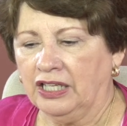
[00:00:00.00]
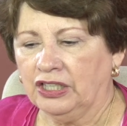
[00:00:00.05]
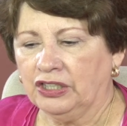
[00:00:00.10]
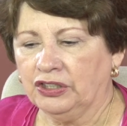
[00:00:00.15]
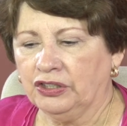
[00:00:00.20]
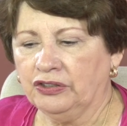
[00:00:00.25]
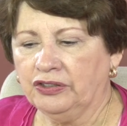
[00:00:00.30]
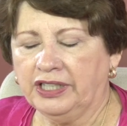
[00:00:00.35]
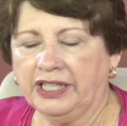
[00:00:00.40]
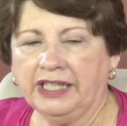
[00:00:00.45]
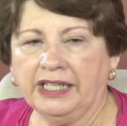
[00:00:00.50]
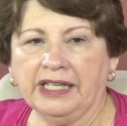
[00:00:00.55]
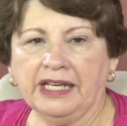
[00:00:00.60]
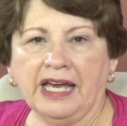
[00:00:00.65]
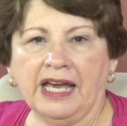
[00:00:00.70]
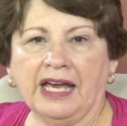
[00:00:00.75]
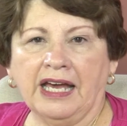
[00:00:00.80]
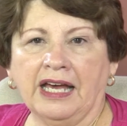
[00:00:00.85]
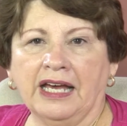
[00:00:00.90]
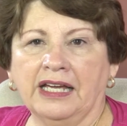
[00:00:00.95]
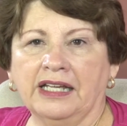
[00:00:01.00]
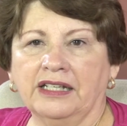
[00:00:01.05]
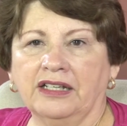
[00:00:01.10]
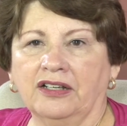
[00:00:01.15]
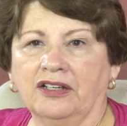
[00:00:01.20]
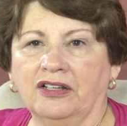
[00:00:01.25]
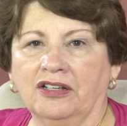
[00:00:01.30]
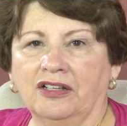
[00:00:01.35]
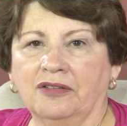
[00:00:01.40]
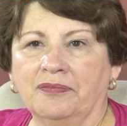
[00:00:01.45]
looking at
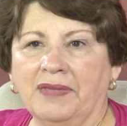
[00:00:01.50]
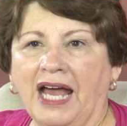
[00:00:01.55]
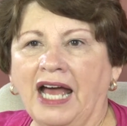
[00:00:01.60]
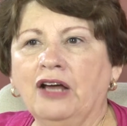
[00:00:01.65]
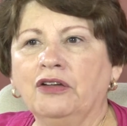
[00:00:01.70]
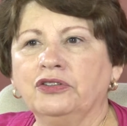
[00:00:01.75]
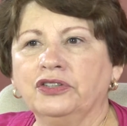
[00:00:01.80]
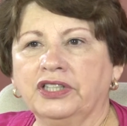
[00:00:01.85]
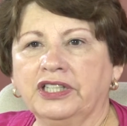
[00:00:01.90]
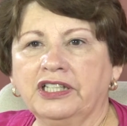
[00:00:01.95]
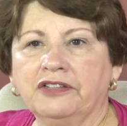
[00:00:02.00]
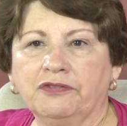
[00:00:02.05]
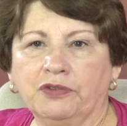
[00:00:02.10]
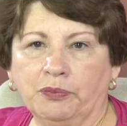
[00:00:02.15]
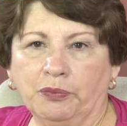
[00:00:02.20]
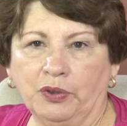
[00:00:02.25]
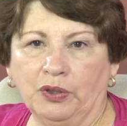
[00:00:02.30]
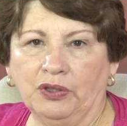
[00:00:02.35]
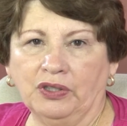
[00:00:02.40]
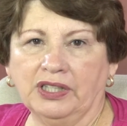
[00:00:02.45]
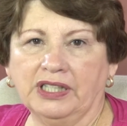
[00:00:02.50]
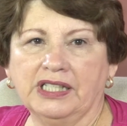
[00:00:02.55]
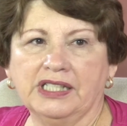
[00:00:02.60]
how livable